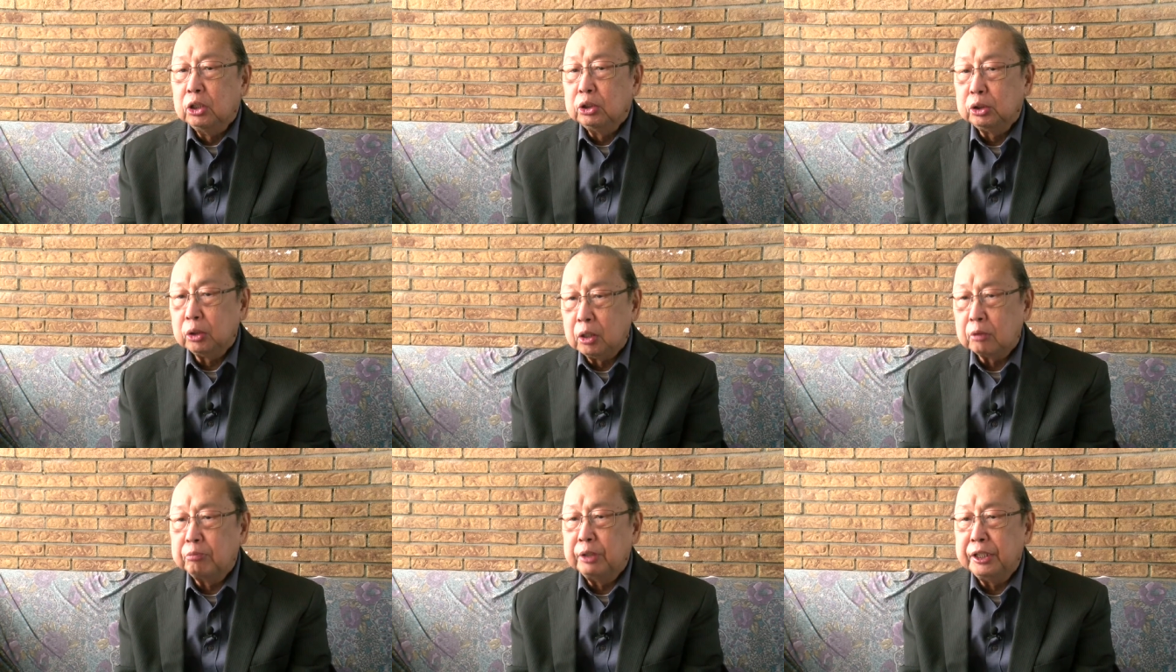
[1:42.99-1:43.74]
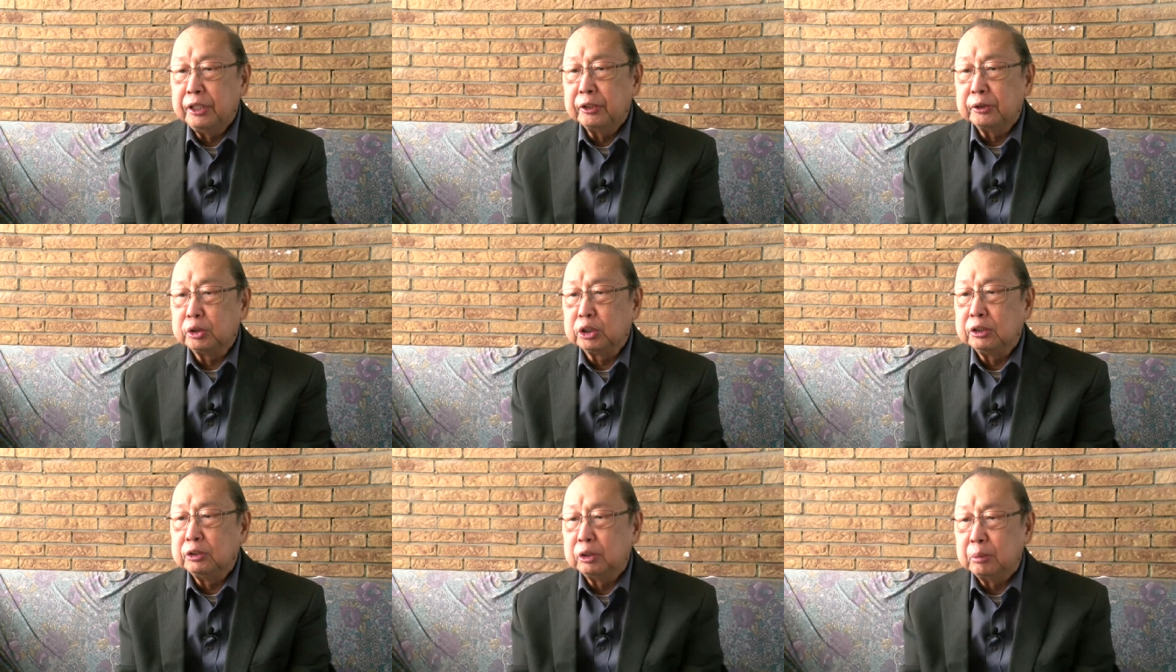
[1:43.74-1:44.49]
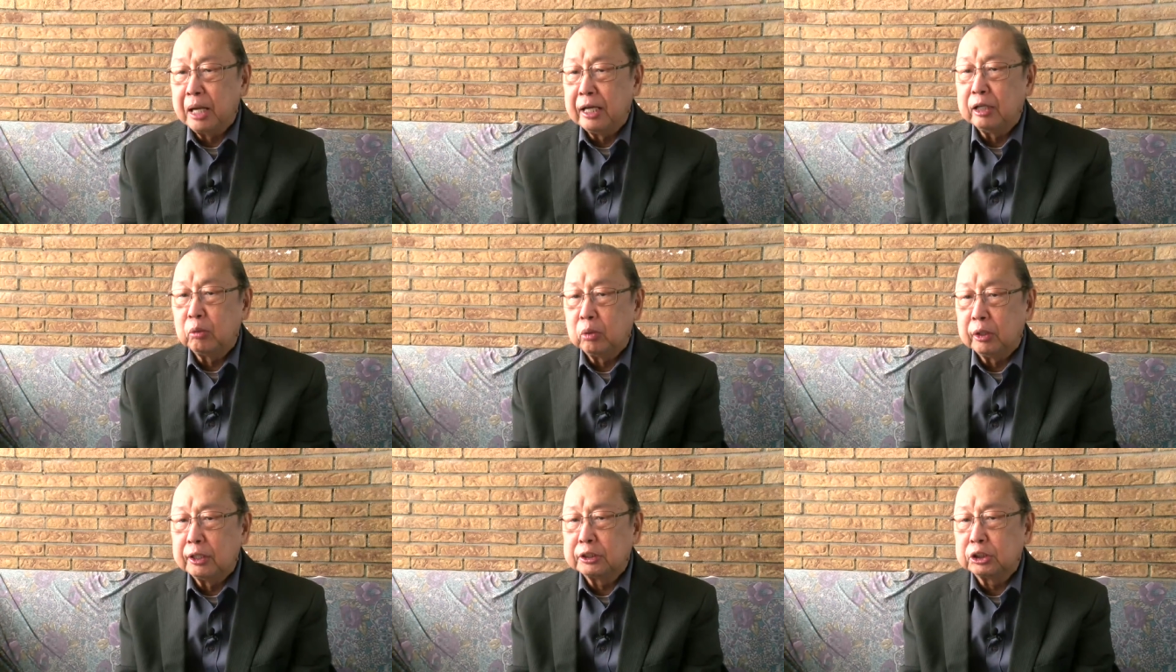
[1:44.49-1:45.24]
short videos and dramatic
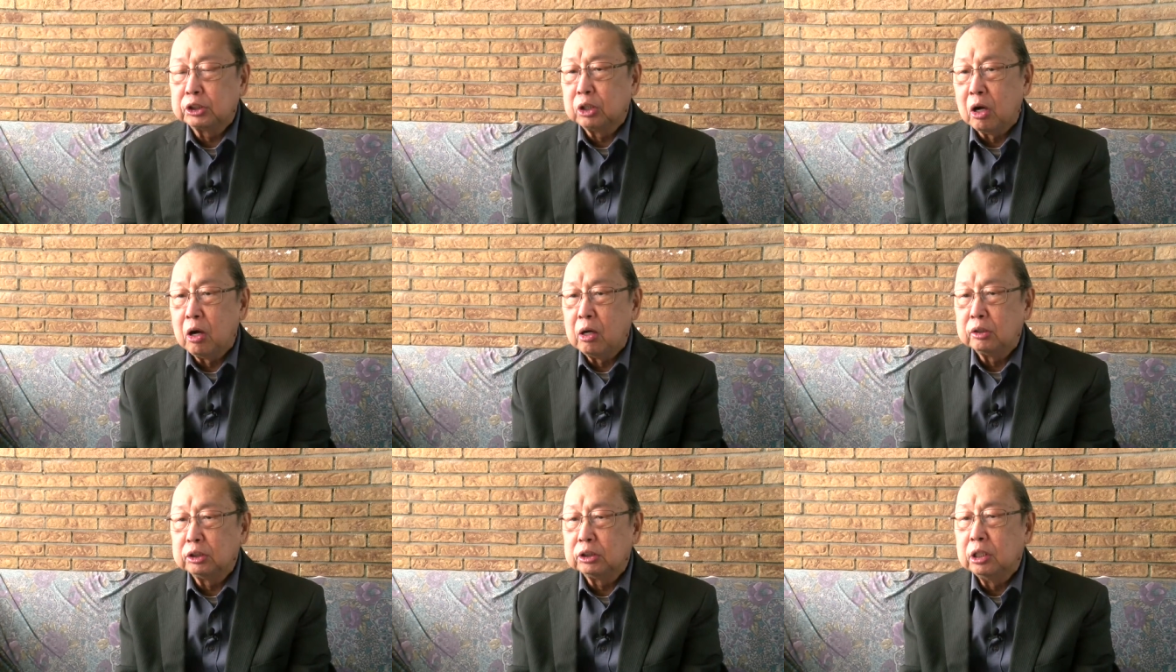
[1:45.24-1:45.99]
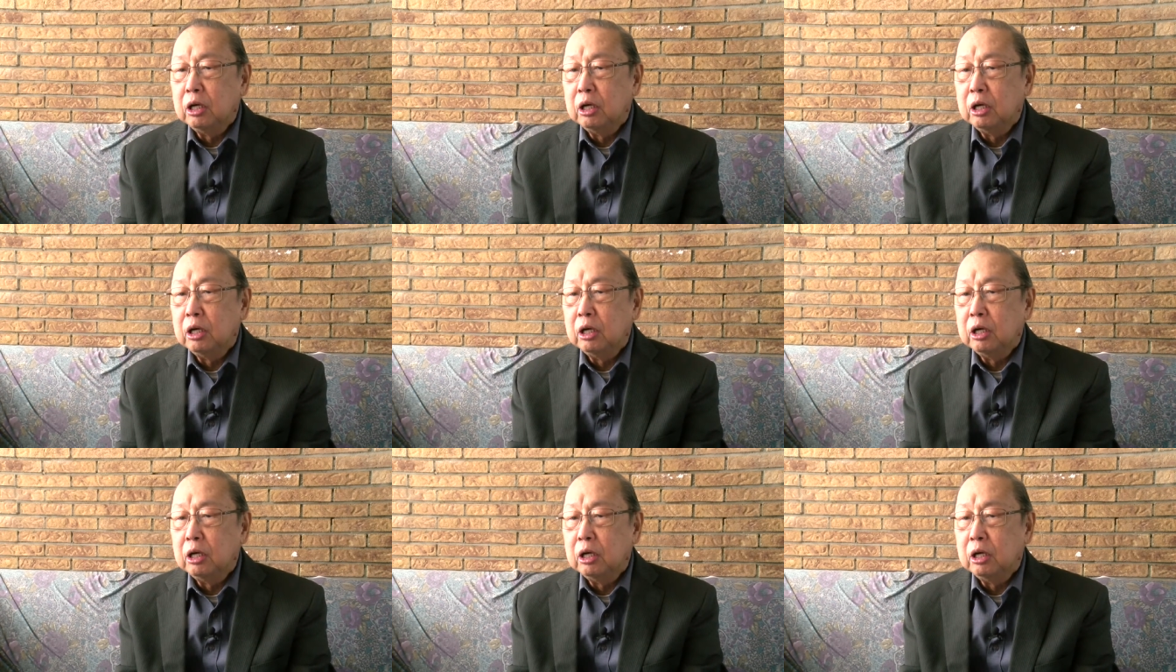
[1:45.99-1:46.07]
works, songs,